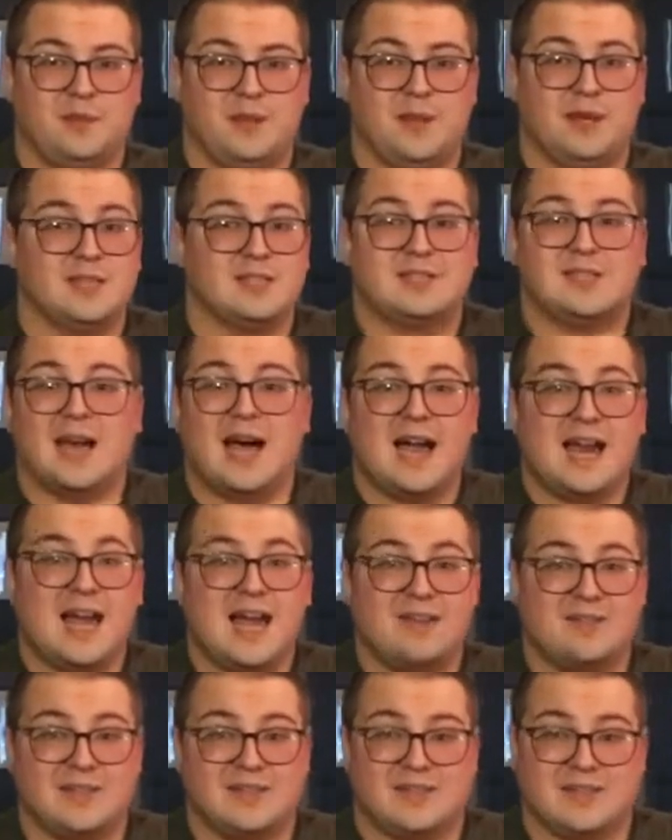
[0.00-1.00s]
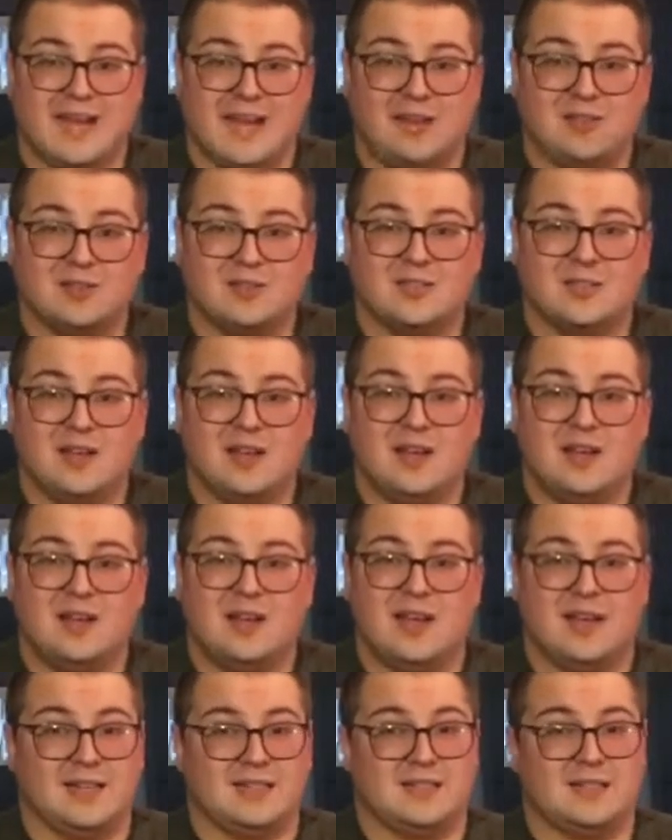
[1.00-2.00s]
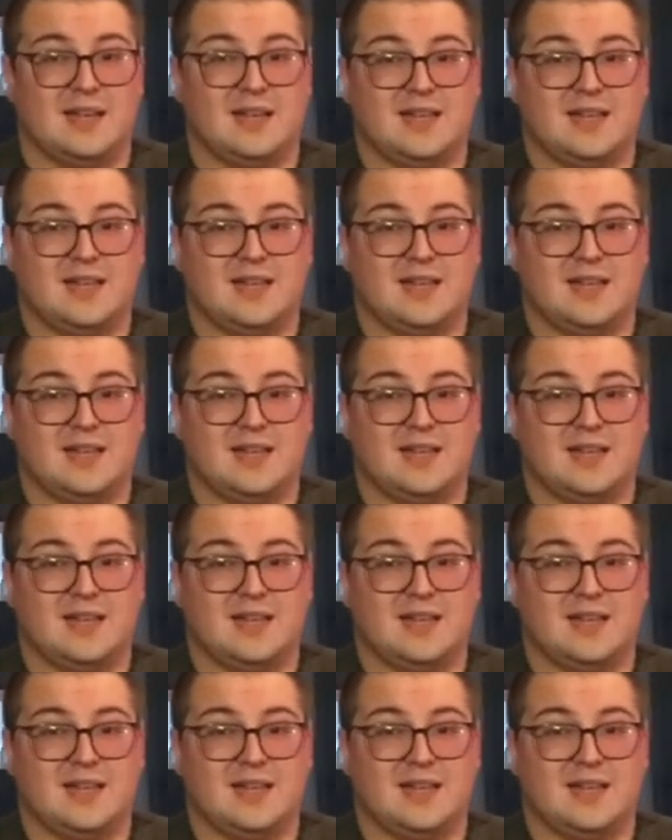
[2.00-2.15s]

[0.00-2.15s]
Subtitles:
and he's not having doubts, and it's